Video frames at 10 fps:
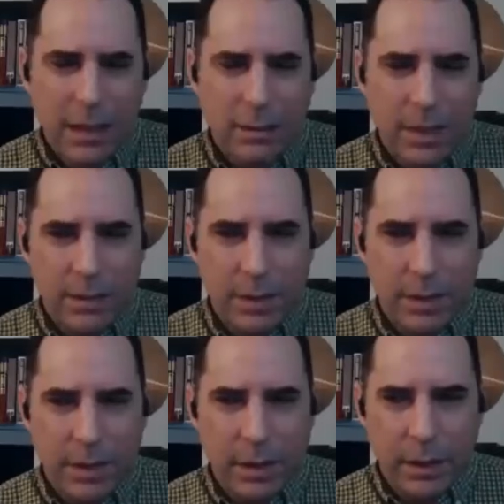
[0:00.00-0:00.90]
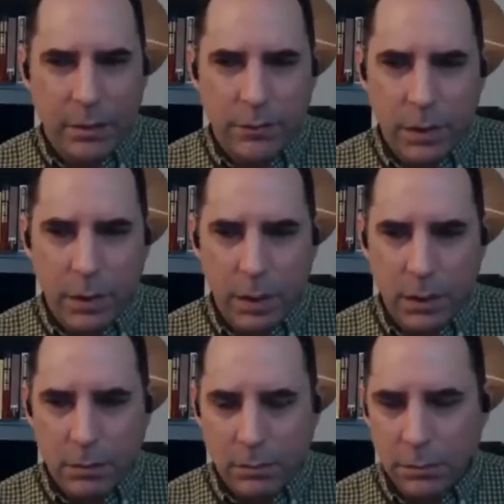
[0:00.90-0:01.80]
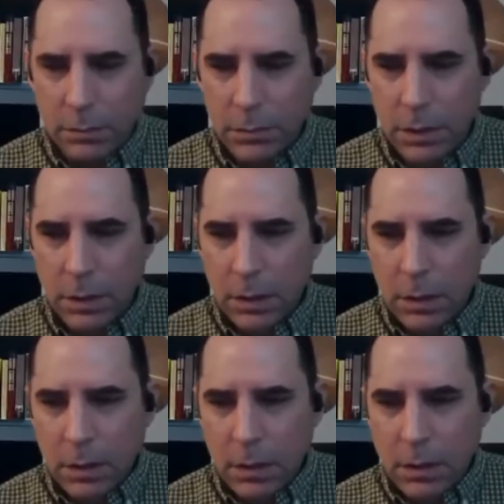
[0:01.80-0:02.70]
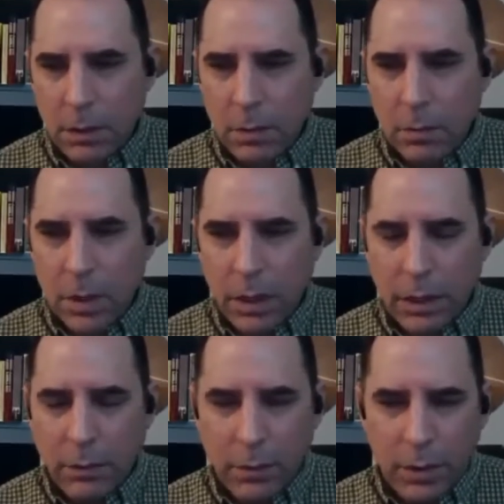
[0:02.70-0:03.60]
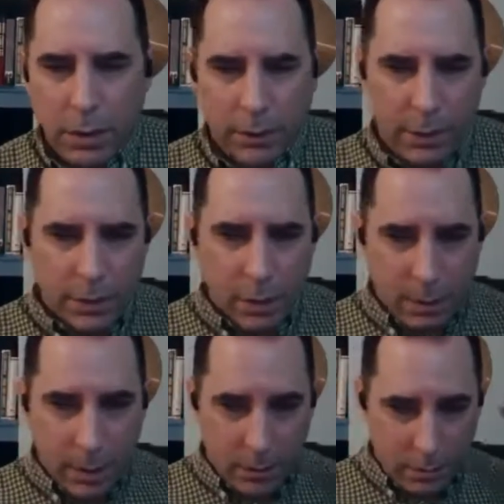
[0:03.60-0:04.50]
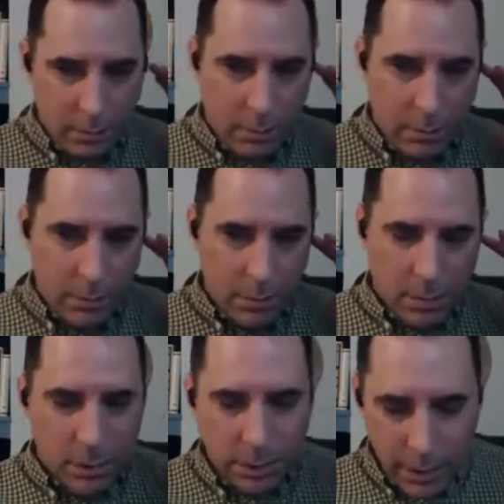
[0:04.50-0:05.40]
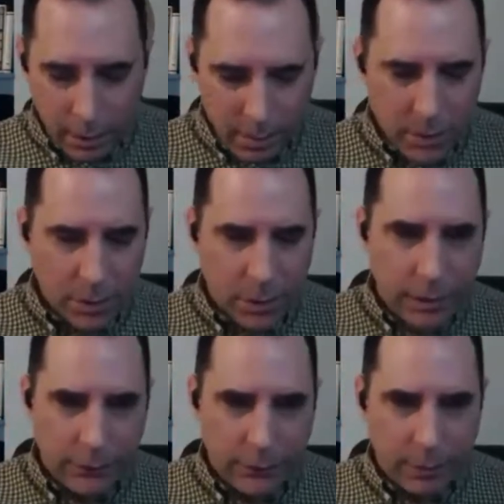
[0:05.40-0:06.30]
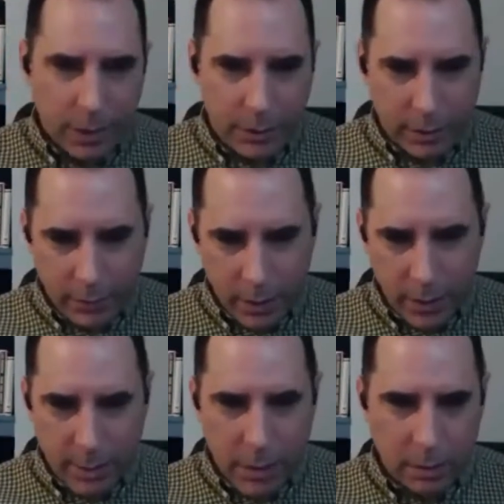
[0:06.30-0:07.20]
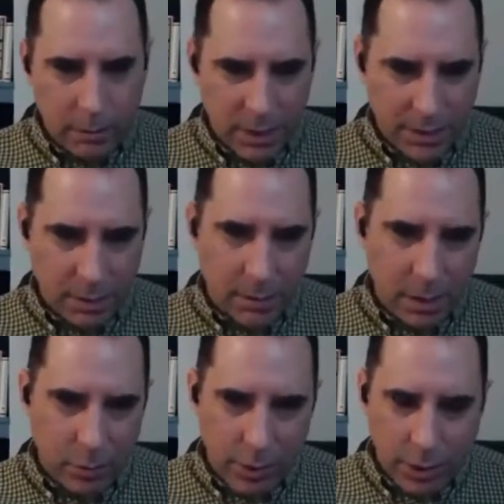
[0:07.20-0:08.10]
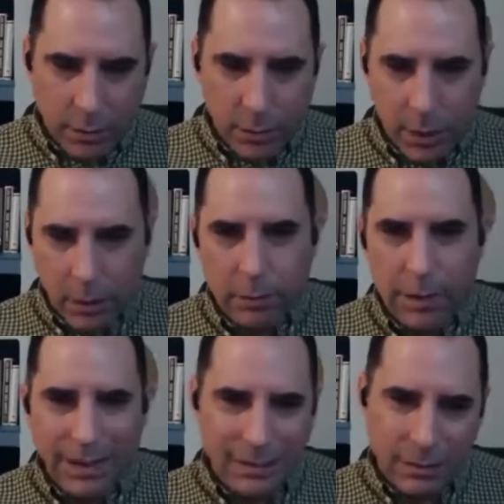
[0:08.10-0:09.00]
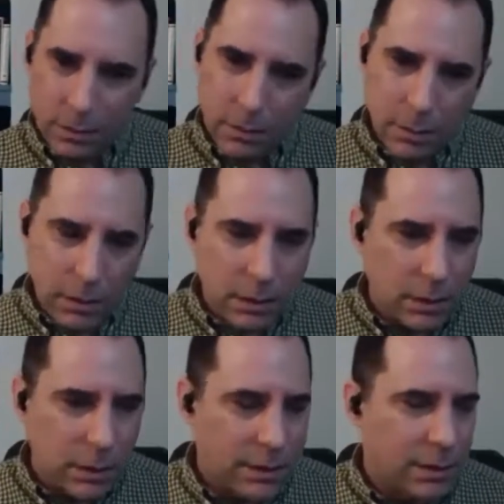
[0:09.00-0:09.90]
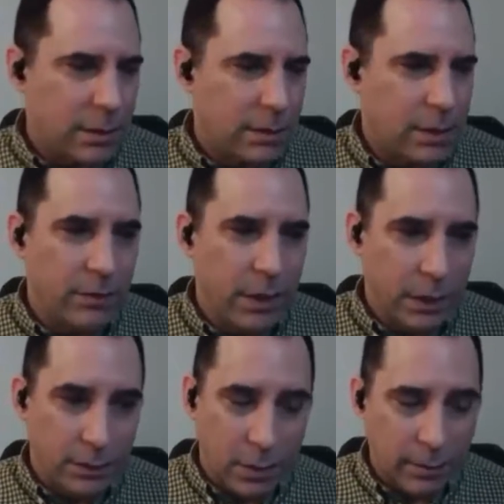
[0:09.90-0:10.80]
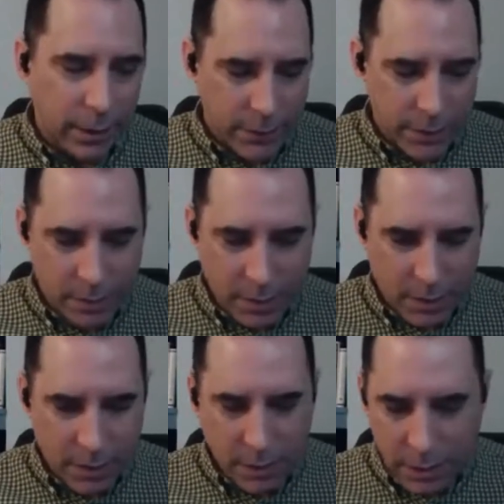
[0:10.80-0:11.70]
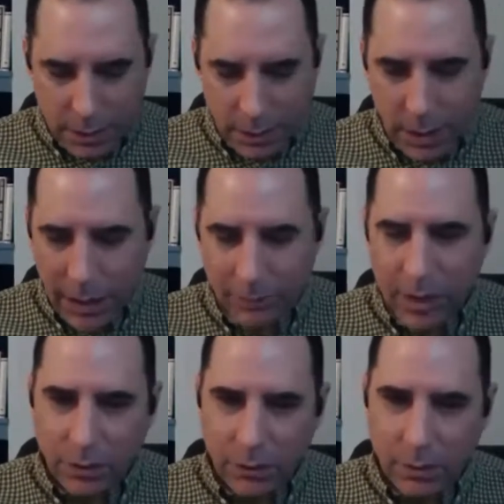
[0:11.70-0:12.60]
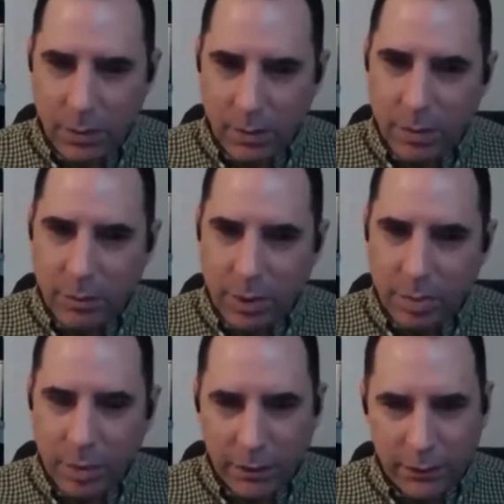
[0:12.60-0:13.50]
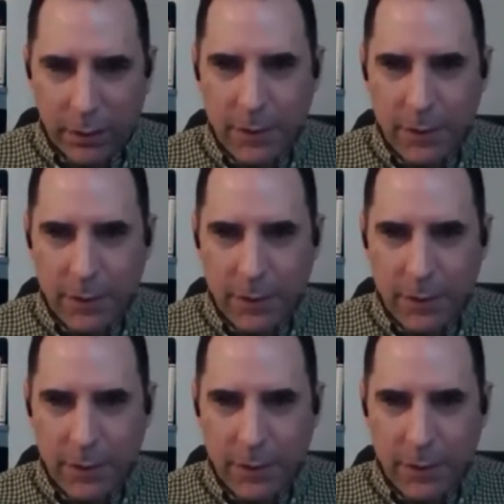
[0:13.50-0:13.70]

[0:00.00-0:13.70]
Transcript: of makes me think of, well, like, when they talk about learning a musical instrument, they talk about muscle memory, and it's a convenient term. Obviously, muscles don't actually have memory, but it's